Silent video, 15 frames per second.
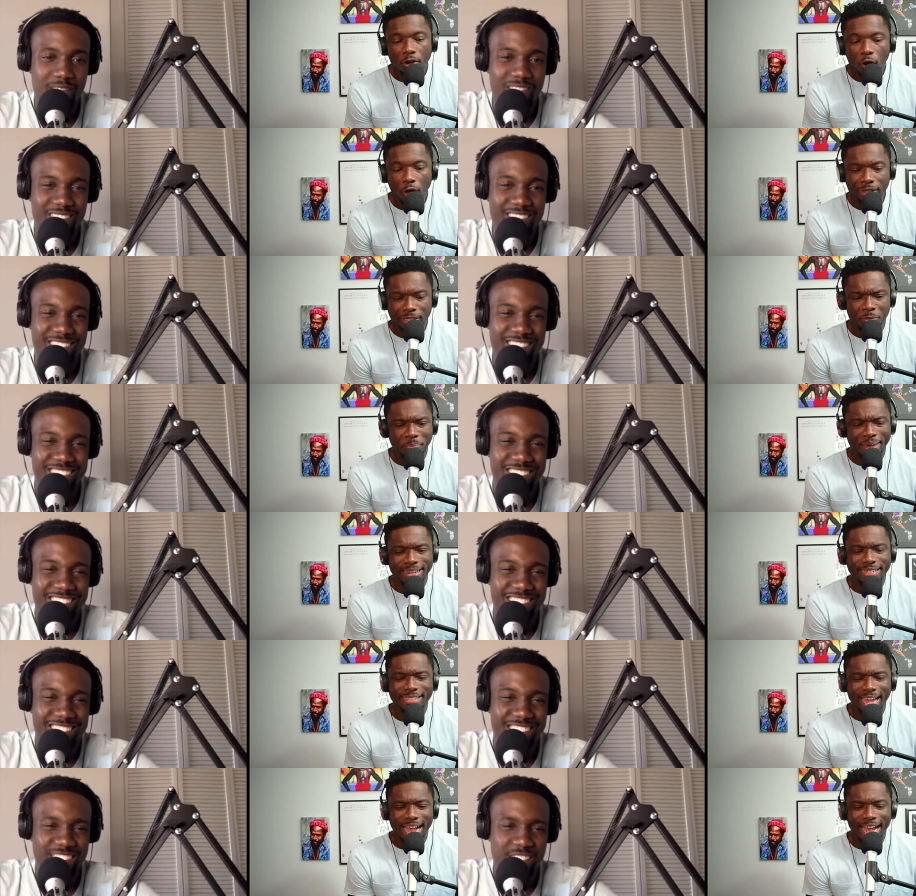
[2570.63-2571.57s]
Speaker 1: spent
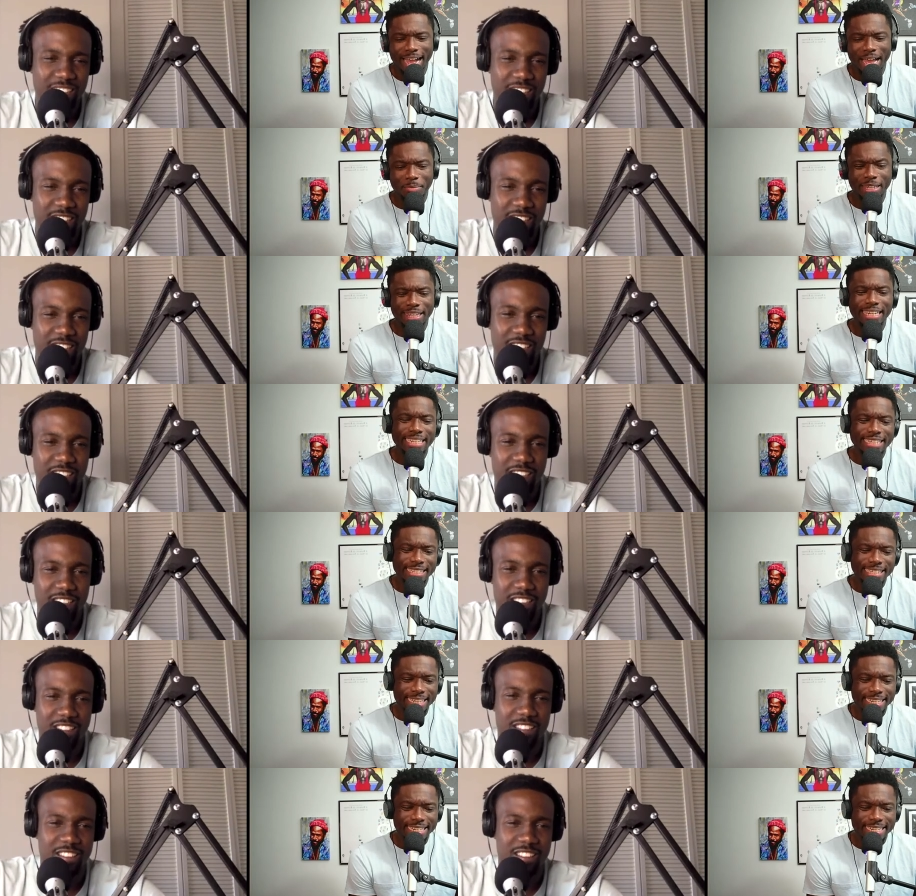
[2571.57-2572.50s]
time,
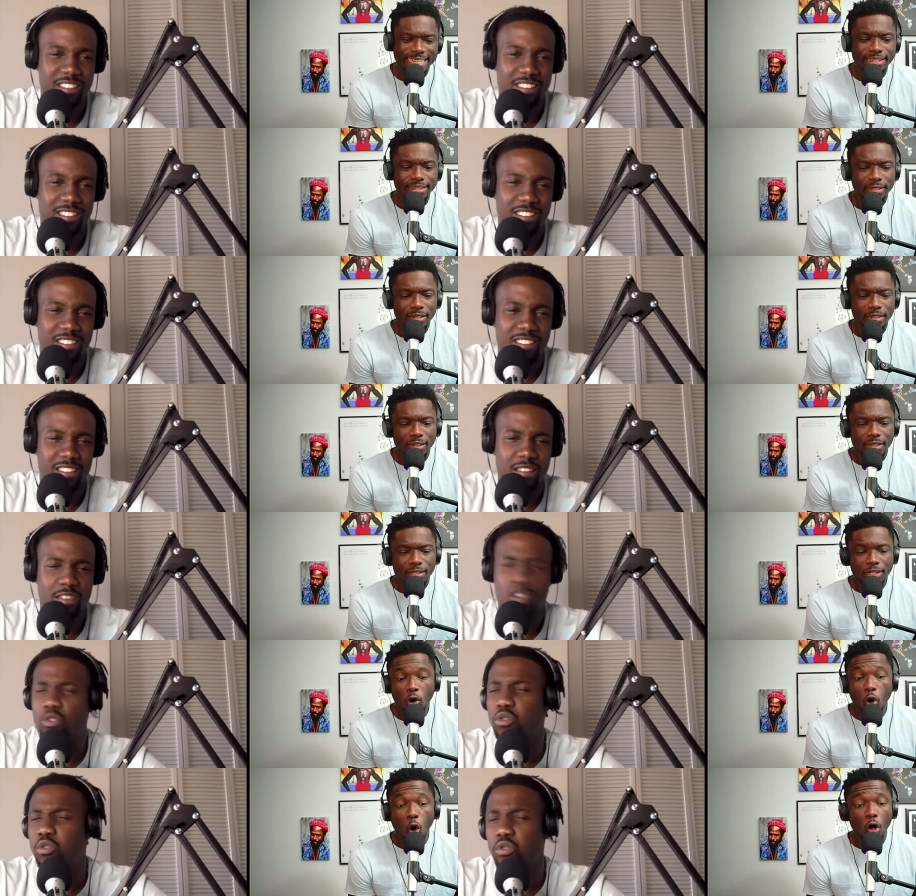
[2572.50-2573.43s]
listened,
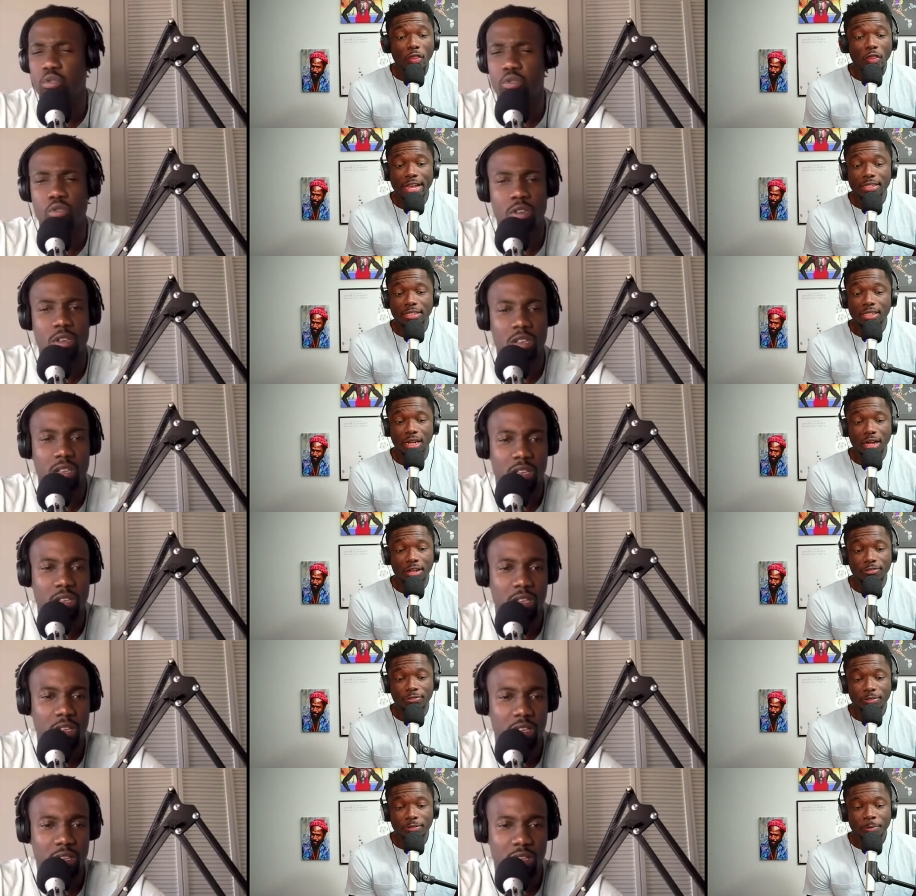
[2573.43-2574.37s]
stuff
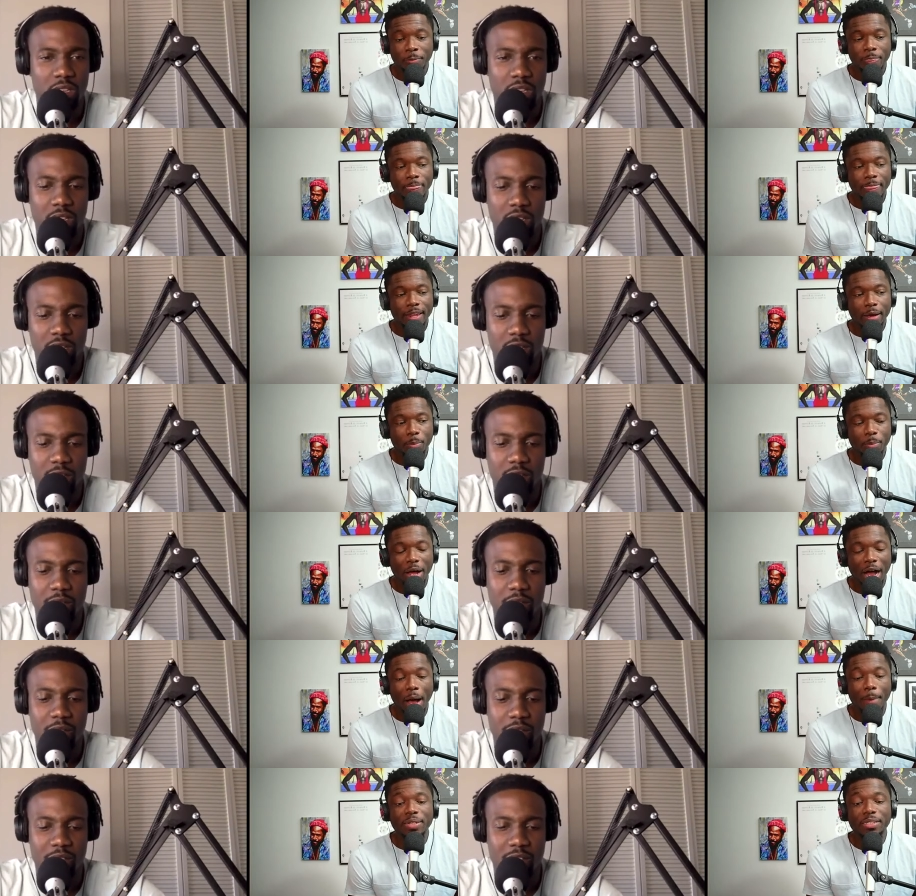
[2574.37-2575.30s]
up
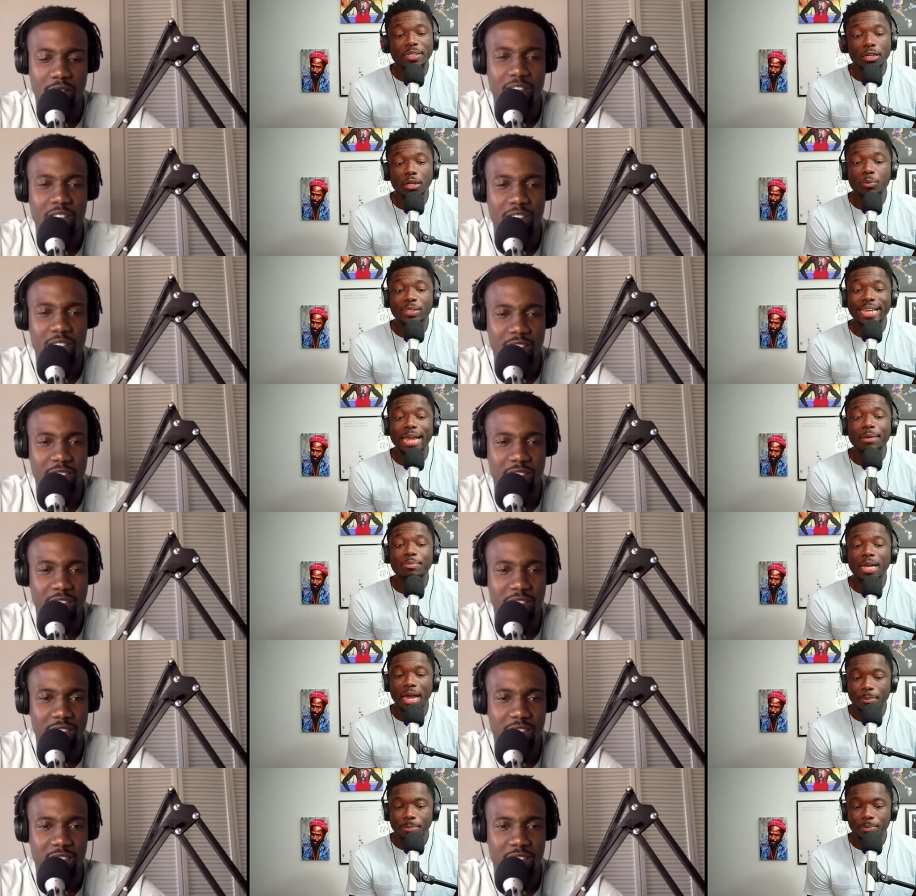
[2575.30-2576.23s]
until it was game time.
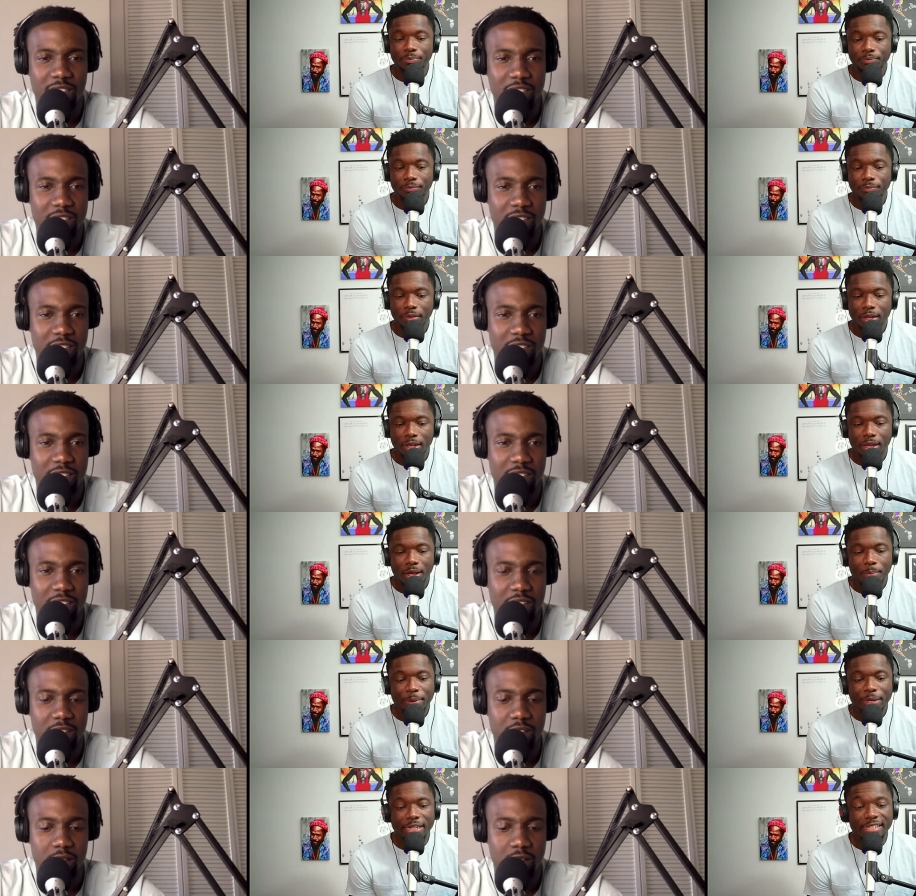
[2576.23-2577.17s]

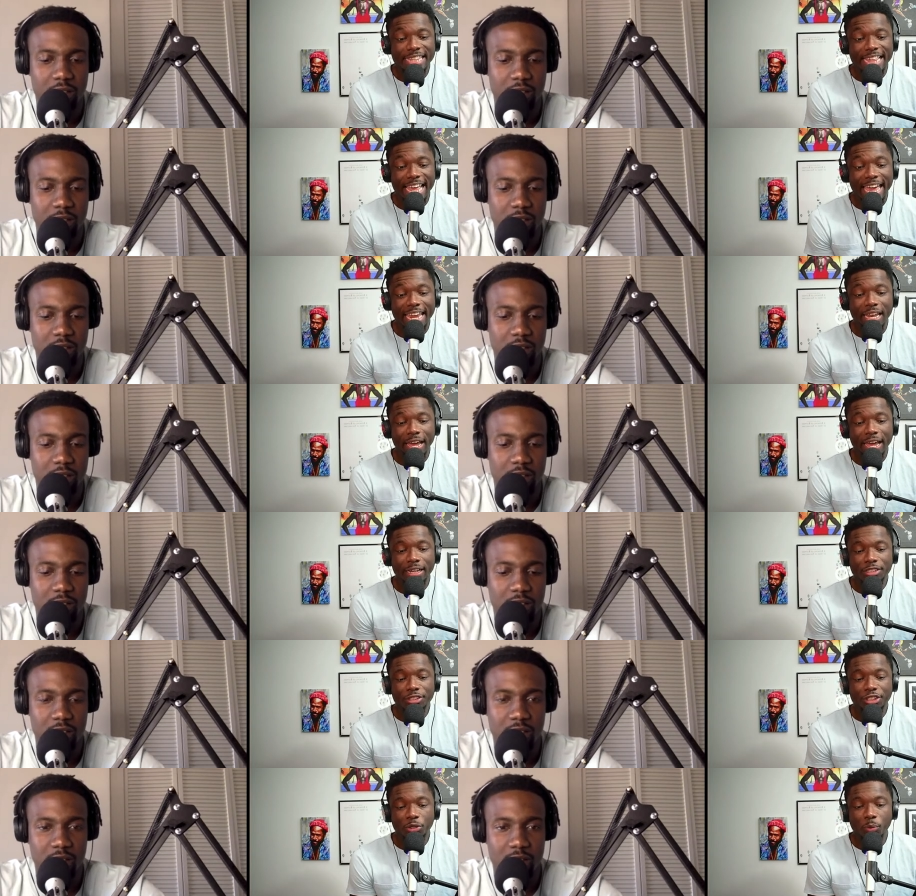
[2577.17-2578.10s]
Because then like she
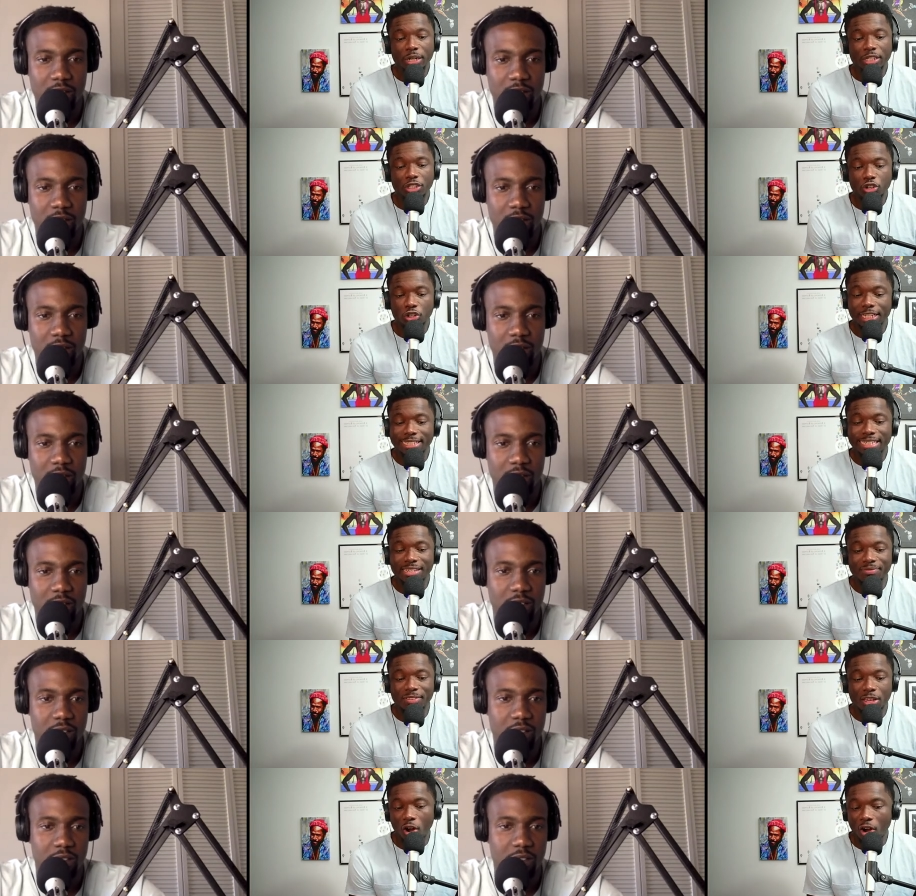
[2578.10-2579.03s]
wanted to turn the TV
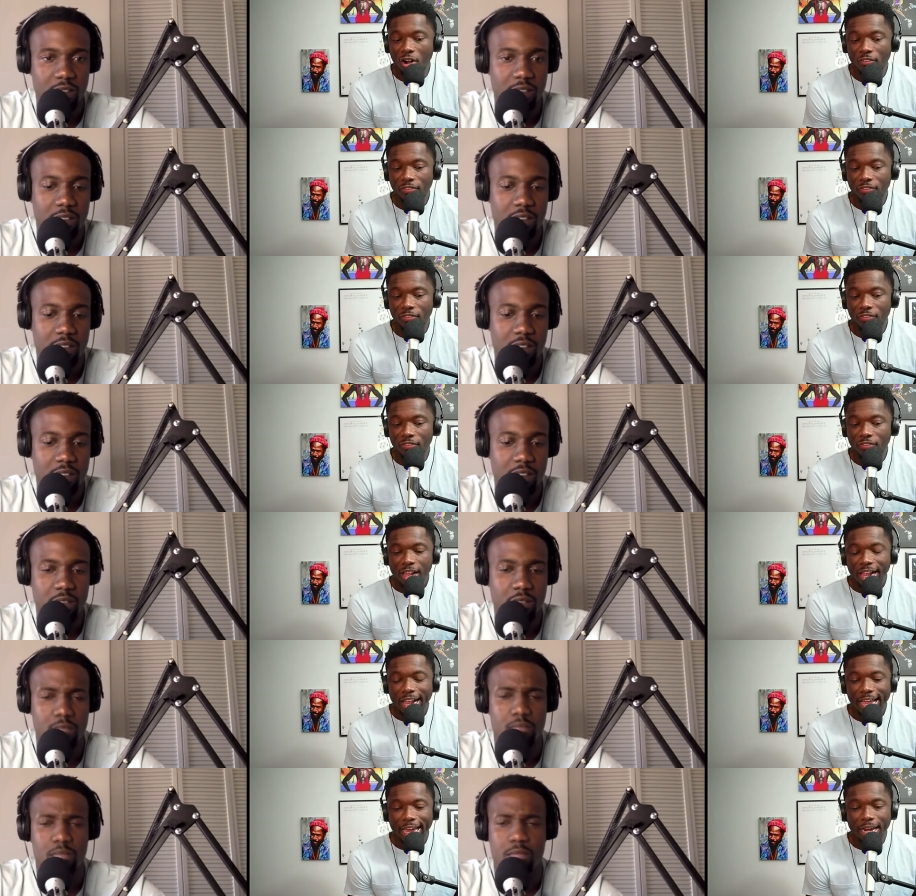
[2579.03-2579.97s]
off
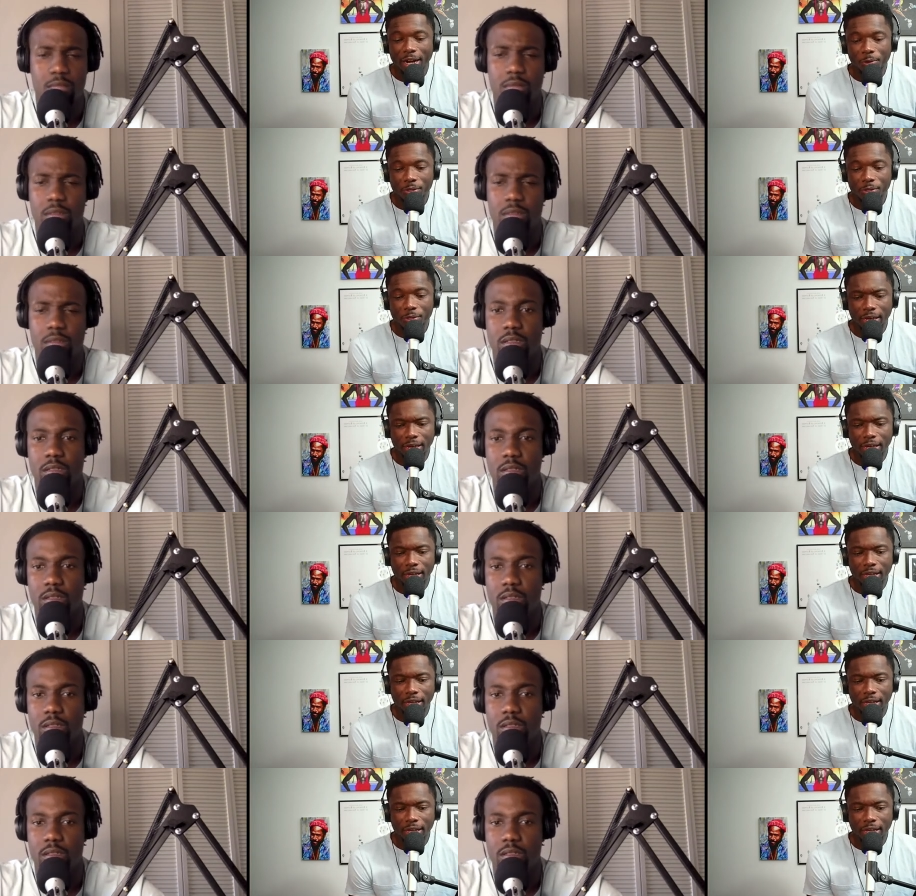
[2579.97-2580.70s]
and I was like,